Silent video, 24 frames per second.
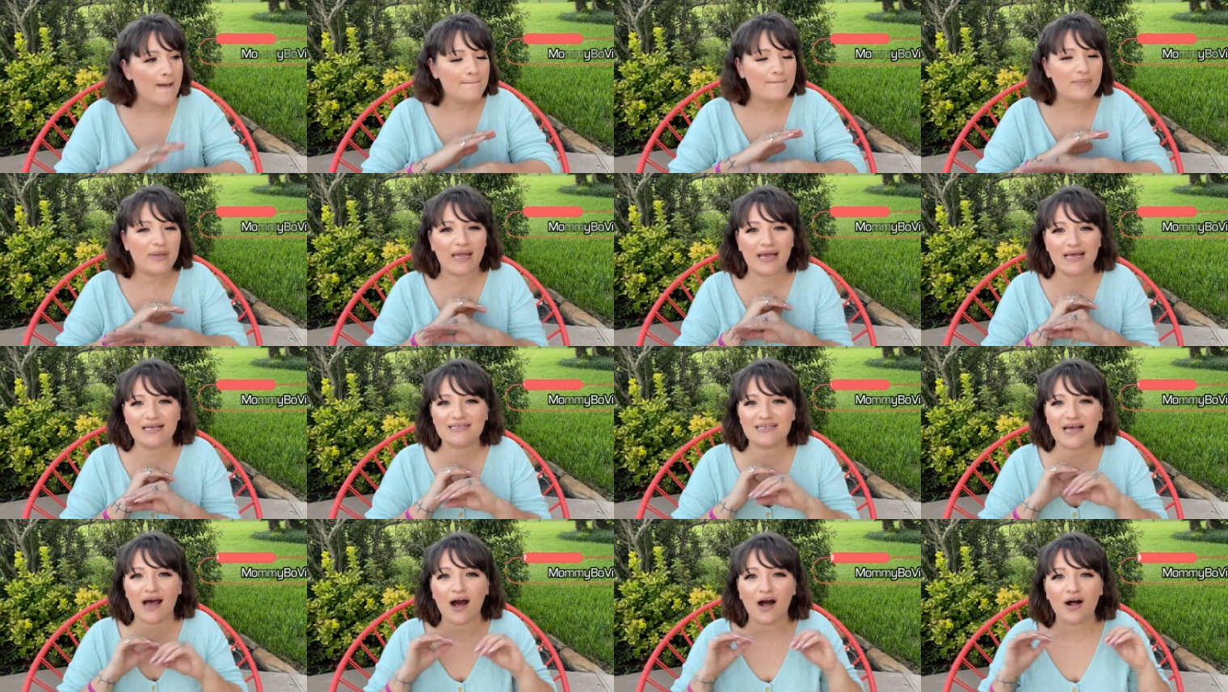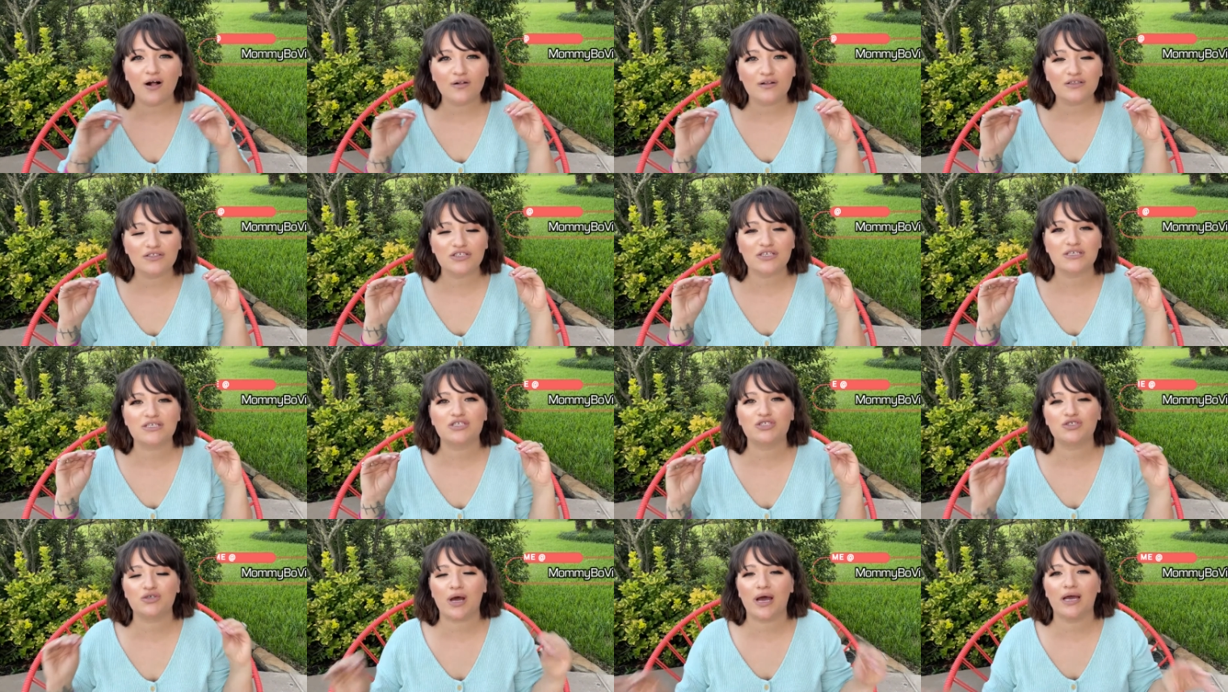because I'll
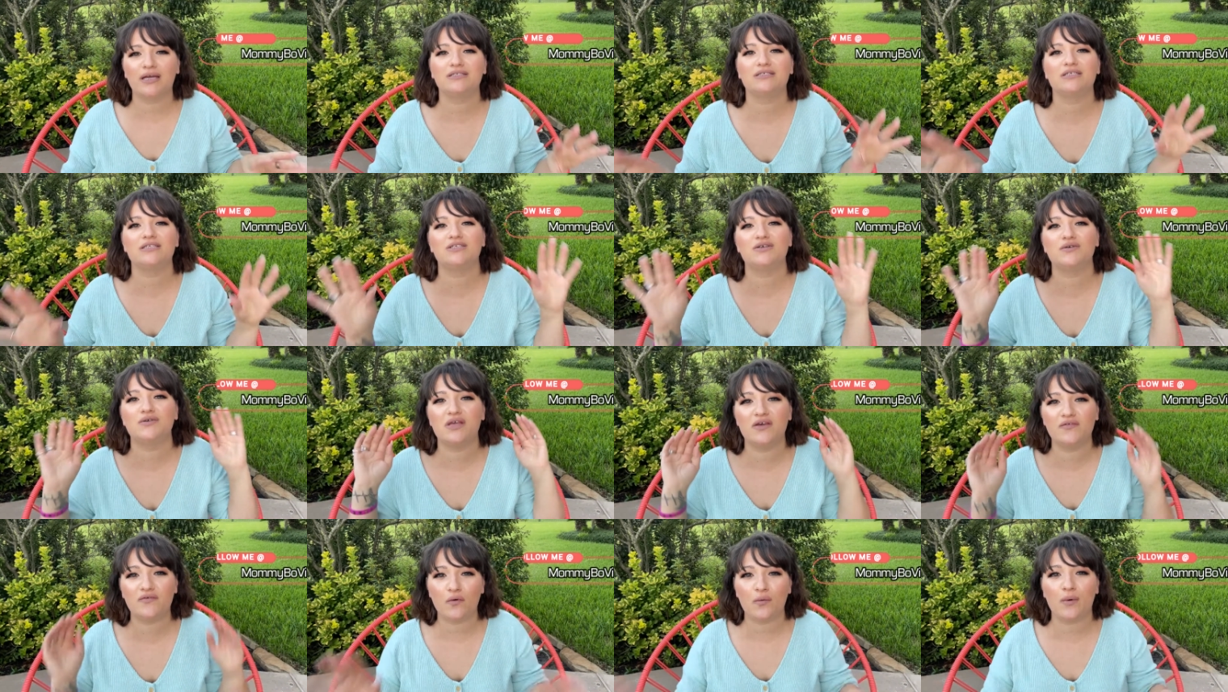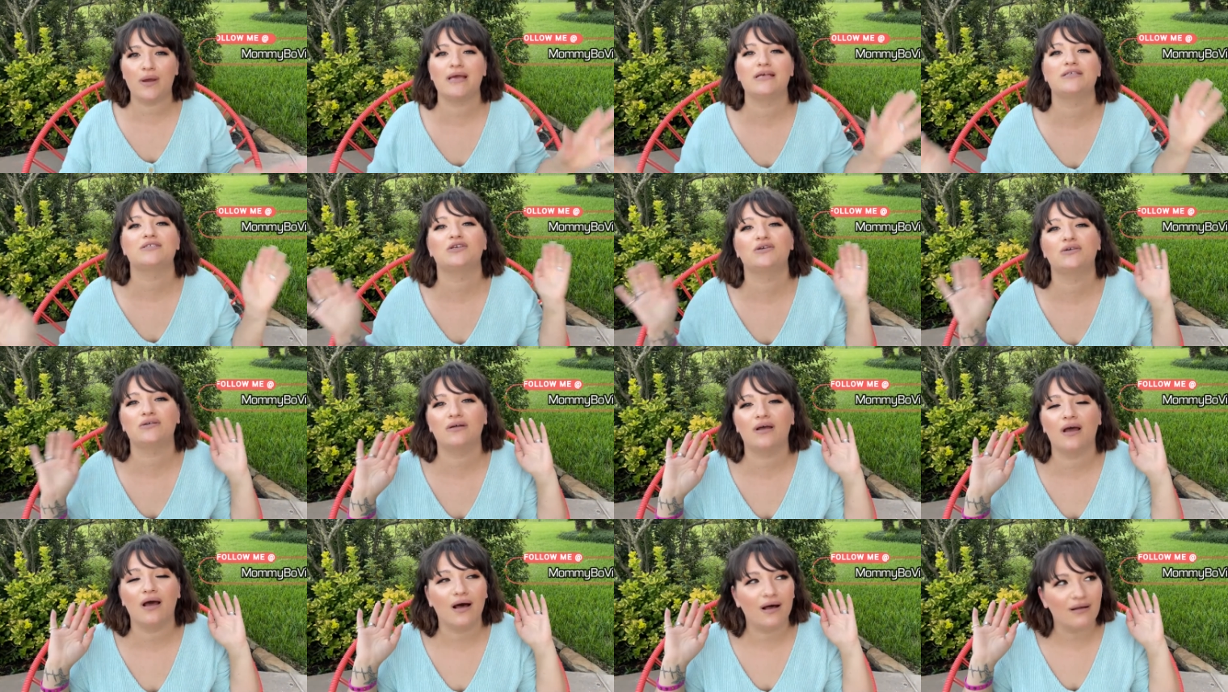just try to do giveaways,
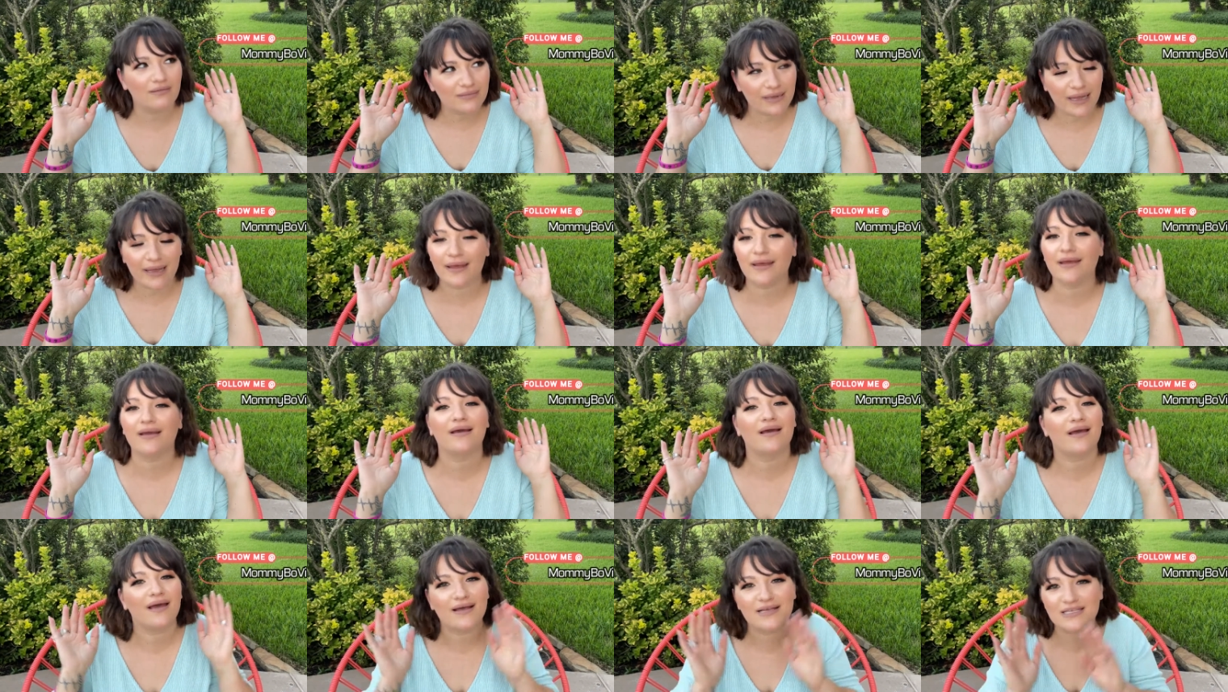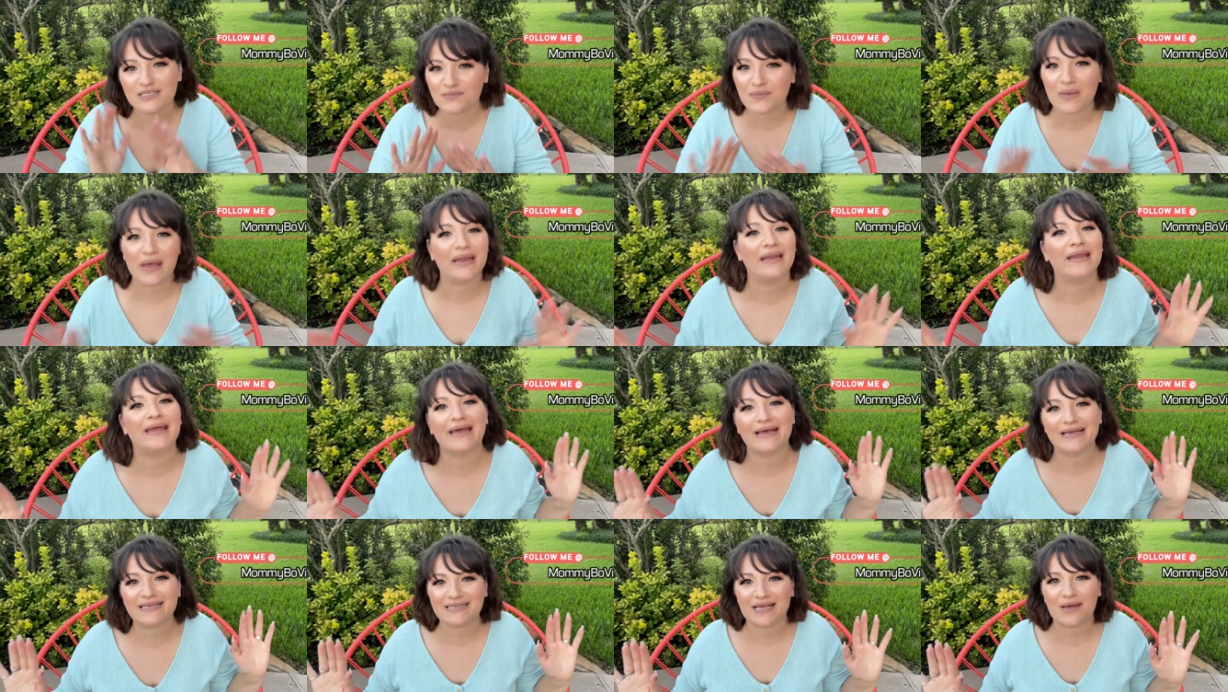like as many
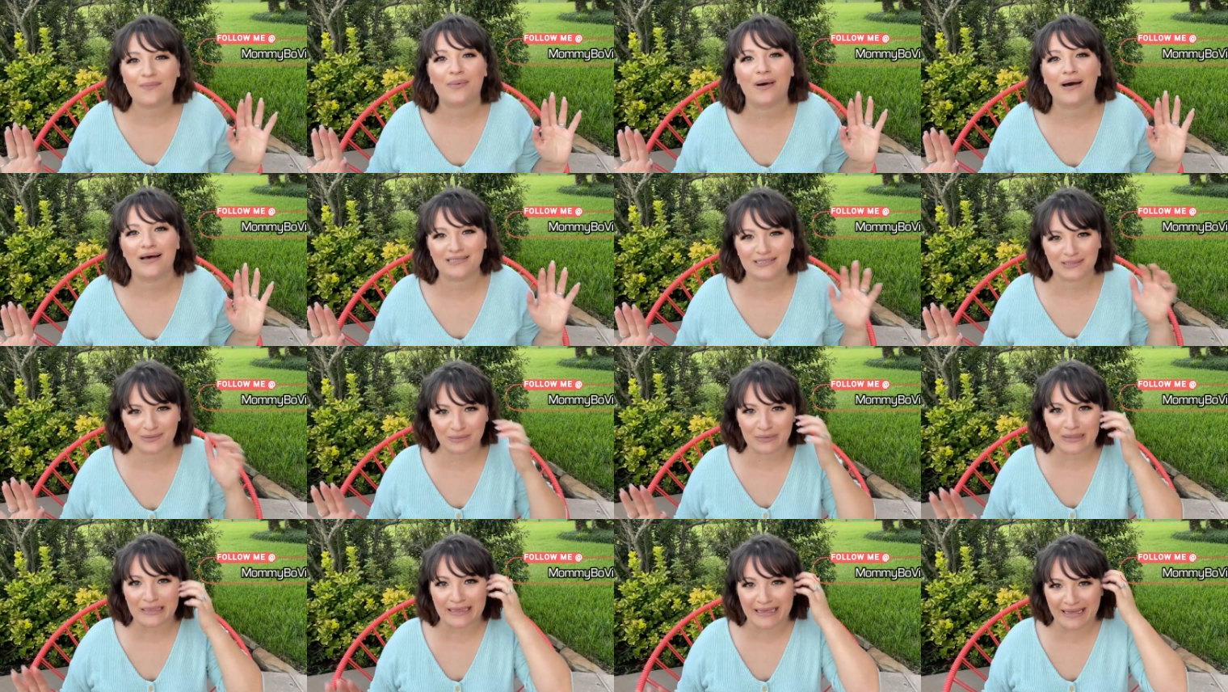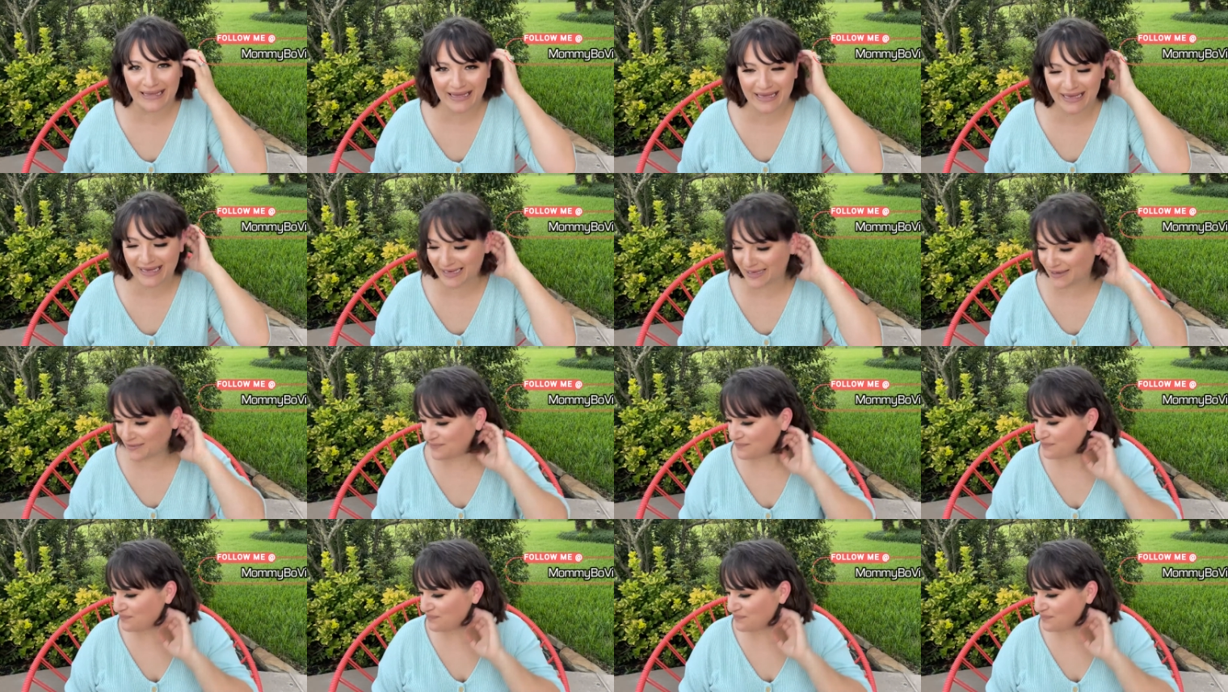as I possibly can.